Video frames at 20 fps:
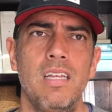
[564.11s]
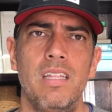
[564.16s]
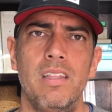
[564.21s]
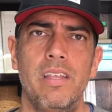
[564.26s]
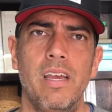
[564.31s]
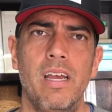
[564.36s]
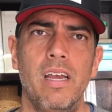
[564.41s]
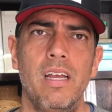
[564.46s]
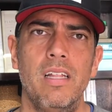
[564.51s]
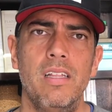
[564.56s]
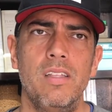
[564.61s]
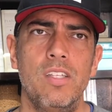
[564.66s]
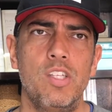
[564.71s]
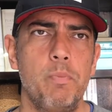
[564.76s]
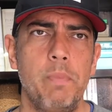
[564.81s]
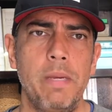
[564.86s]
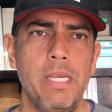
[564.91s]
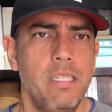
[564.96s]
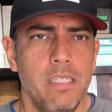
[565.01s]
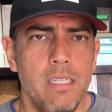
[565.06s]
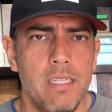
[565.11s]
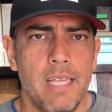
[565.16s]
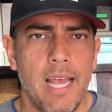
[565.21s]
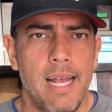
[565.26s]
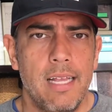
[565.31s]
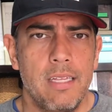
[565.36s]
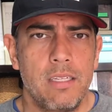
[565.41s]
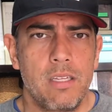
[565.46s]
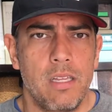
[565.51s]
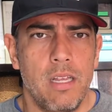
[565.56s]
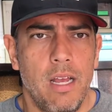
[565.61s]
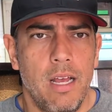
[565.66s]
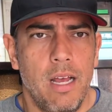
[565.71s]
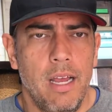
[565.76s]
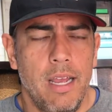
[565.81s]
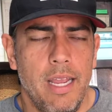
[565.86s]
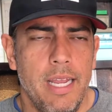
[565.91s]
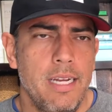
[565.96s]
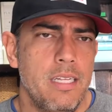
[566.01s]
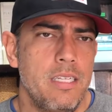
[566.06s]
the species has,
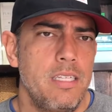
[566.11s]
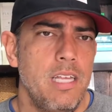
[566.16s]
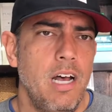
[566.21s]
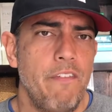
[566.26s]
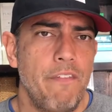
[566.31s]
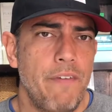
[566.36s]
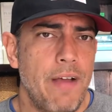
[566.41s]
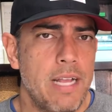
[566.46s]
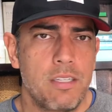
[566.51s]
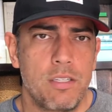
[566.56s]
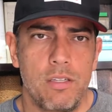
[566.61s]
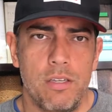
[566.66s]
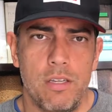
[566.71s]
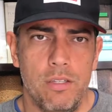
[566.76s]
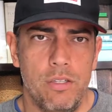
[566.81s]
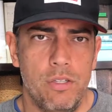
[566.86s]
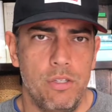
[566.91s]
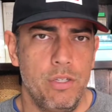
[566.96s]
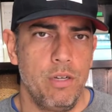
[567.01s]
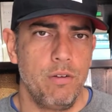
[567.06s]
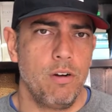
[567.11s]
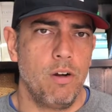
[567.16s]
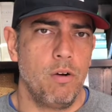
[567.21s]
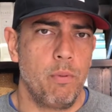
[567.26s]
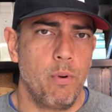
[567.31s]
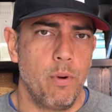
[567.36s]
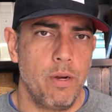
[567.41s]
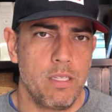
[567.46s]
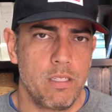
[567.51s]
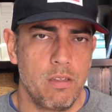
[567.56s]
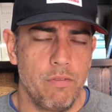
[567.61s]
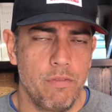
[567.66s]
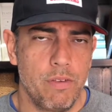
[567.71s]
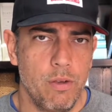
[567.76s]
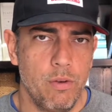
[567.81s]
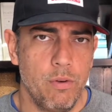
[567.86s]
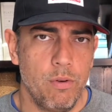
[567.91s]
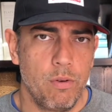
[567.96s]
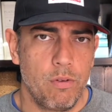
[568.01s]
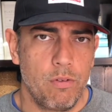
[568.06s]
in itself, has 0 points of
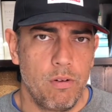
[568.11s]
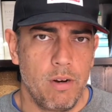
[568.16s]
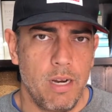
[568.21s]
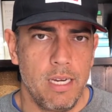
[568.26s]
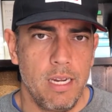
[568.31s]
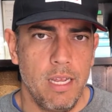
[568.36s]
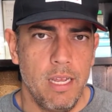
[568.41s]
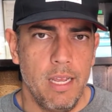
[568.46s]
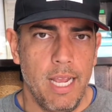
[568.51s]
view, right?